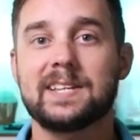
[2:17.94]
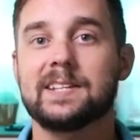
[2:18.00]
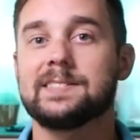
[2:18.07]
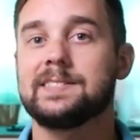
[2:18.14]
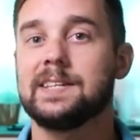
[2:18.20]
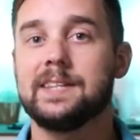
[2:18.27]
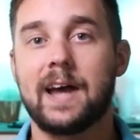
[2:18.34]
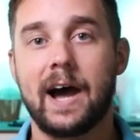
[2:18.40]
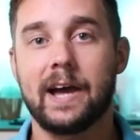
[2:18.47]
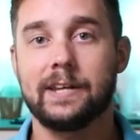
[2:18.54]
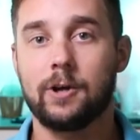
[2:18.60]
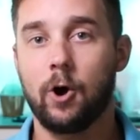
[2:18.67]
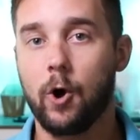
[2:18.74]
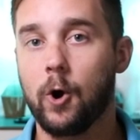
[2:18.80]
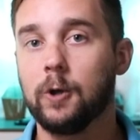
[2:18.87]
has
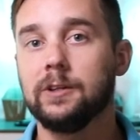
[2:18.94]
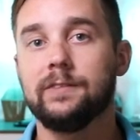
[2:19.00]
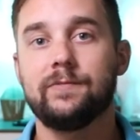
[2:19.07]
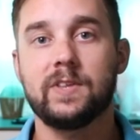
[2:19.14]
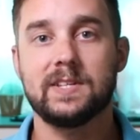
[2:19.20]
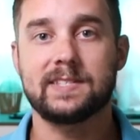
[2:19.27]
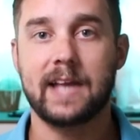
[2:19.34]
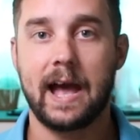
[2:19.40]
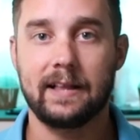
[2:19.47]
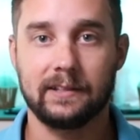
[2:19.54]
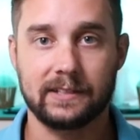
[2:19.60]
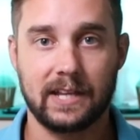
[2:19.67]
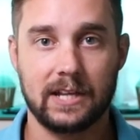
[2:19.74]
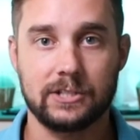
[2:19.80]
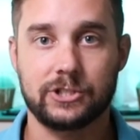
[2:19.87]
denied all of these
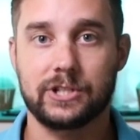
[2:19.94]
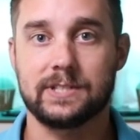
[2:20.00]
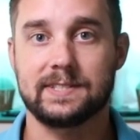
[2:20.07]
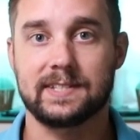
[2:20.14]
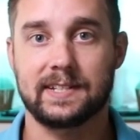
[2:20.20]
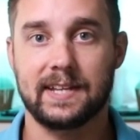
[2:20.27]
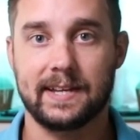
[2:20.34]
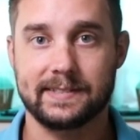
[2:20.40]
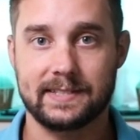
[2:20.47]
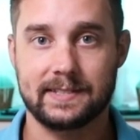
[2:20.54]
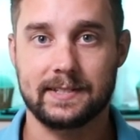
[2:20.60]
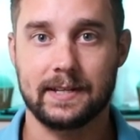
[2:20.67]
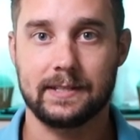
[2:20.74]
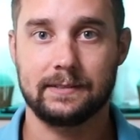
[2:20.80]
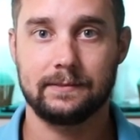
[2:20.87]
allegations
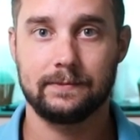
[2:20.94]
against it.